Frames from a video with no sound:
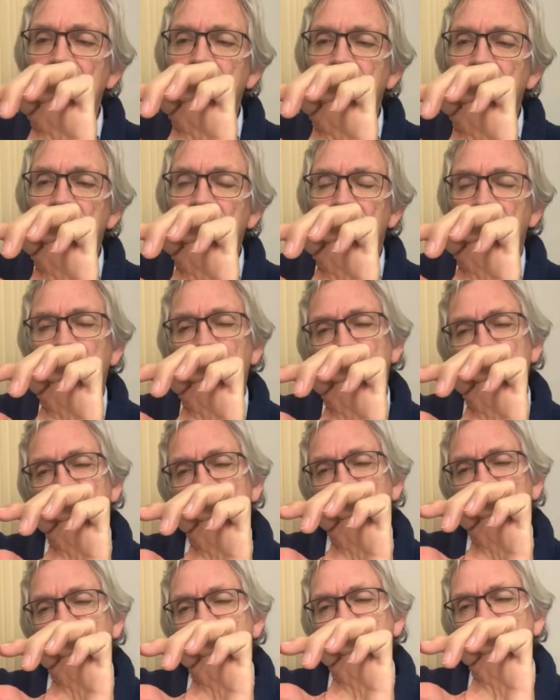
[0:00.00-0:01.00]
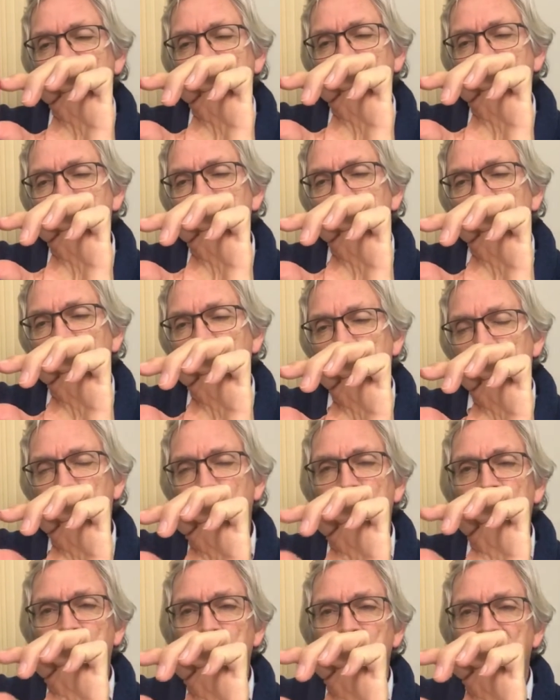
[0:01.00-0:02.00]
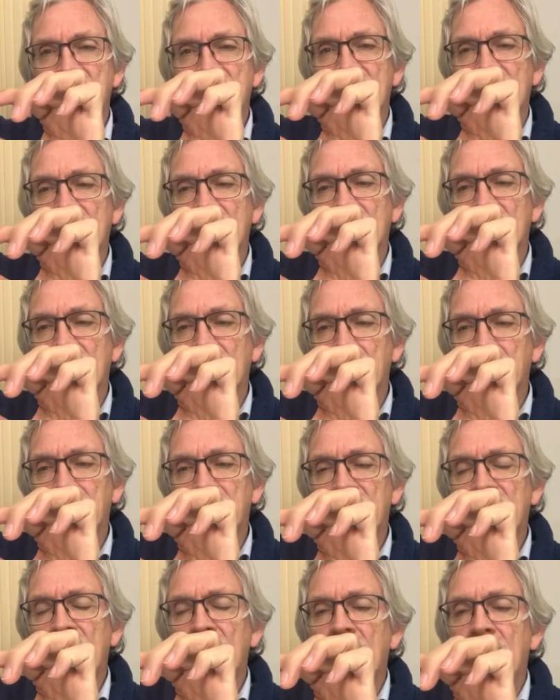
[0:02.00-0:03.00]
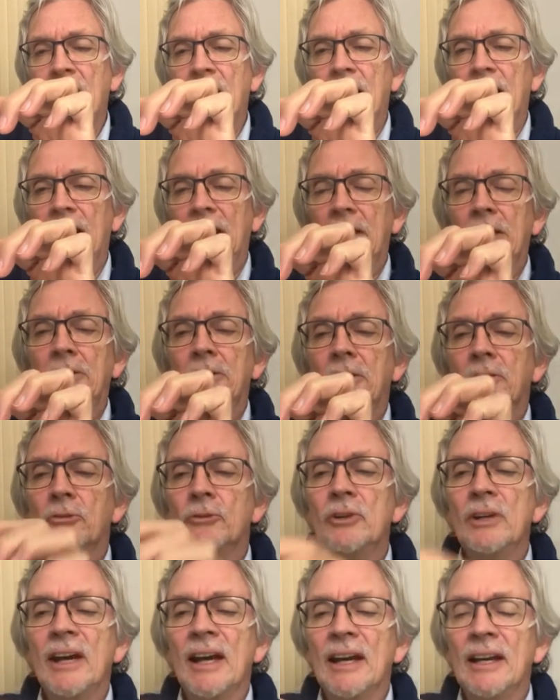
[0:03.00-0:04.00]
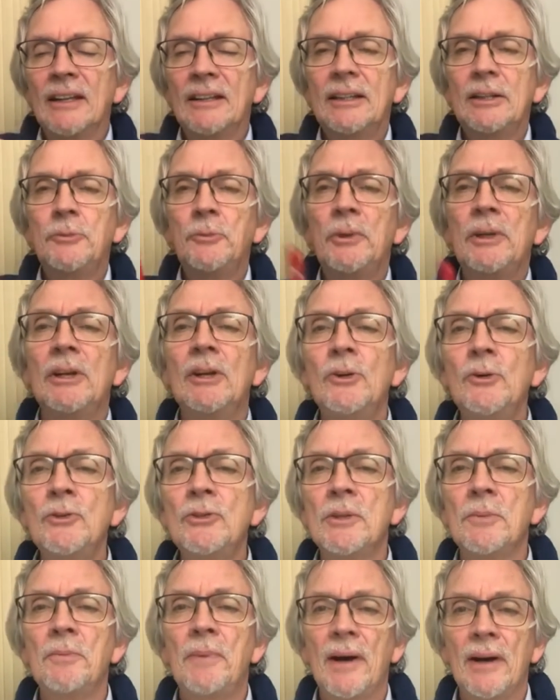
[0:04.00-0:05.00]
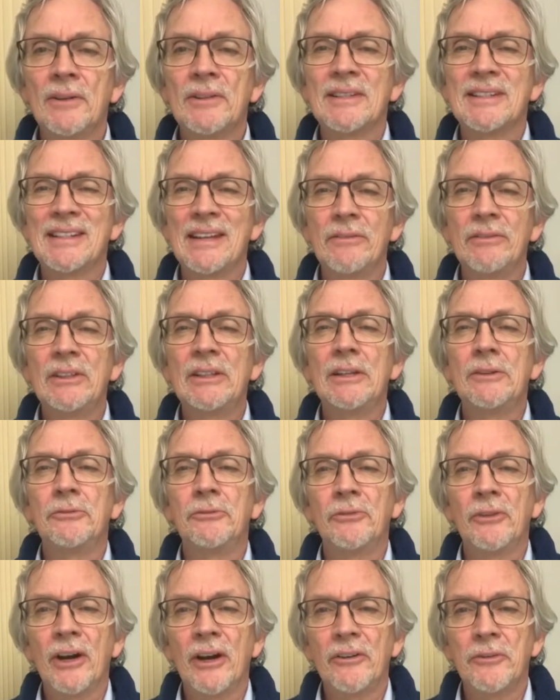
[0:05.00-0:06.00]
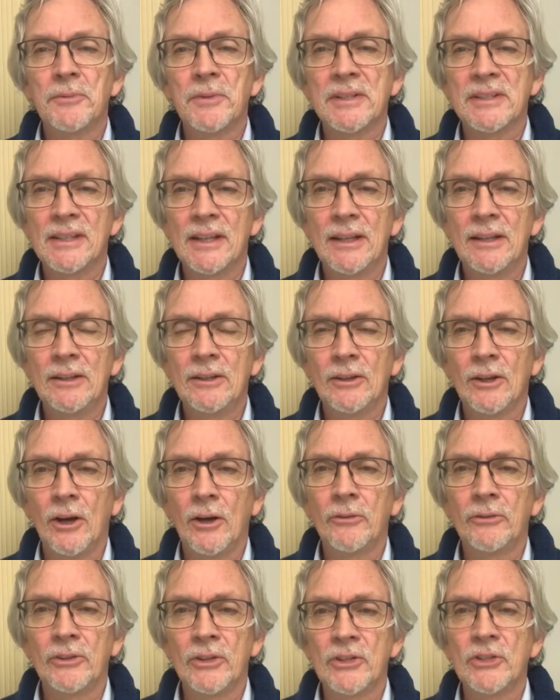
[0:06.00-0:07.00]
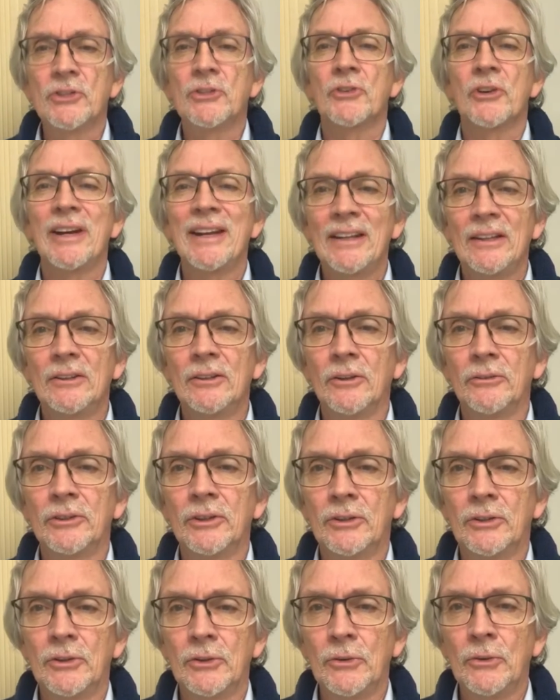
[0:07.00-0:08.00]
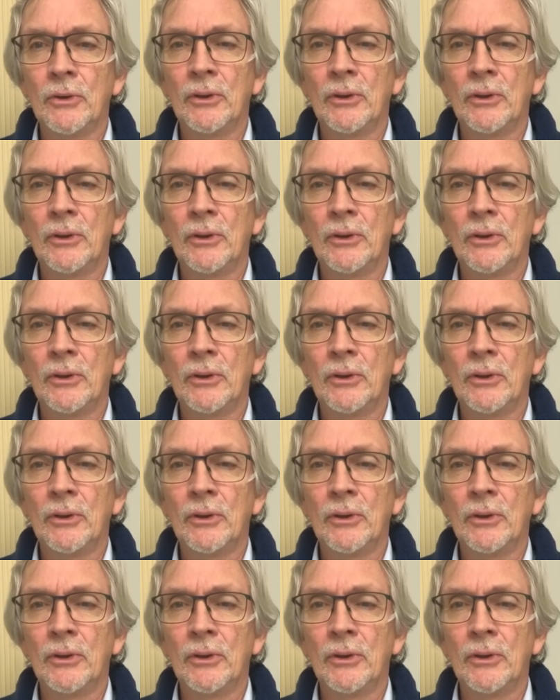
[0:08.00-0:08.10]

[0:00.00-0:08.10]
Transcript: if we have 50% left, in reality we lose about 75% of the strength of the tooth.